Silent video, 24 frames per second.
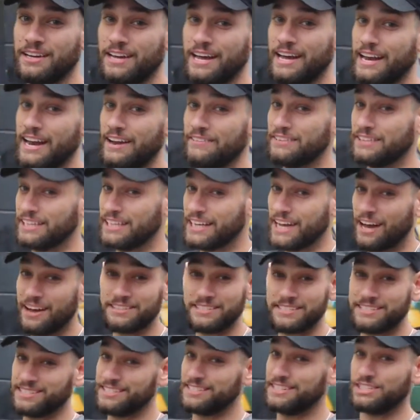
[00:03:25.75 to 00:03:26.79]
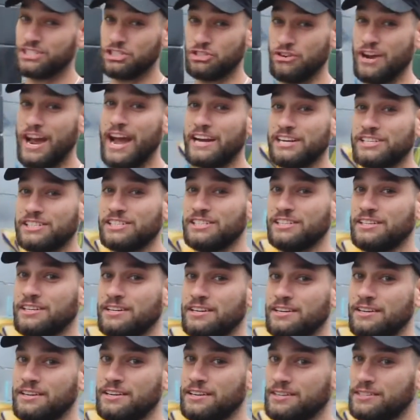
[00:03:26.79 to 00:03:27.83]
And everything else is a distraction.
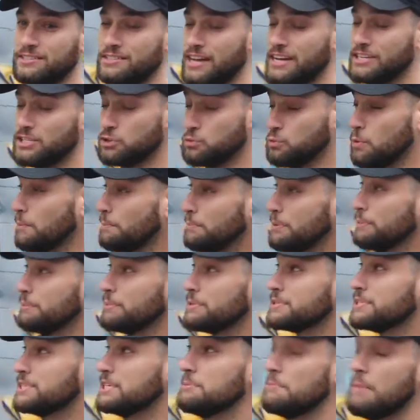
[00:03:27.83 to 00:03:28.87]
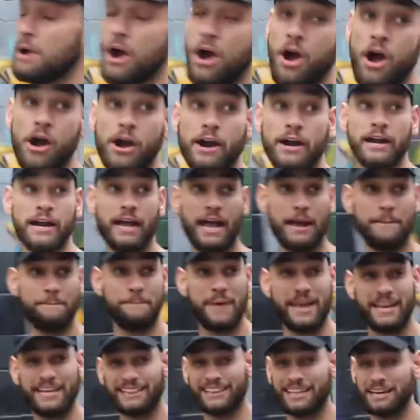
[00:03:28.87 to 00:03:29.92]
So I just want people to see my art and
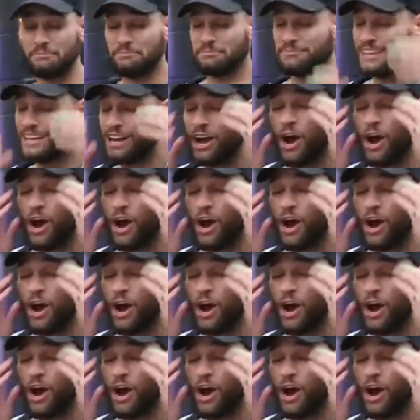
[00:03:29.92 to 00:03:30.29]
make them, they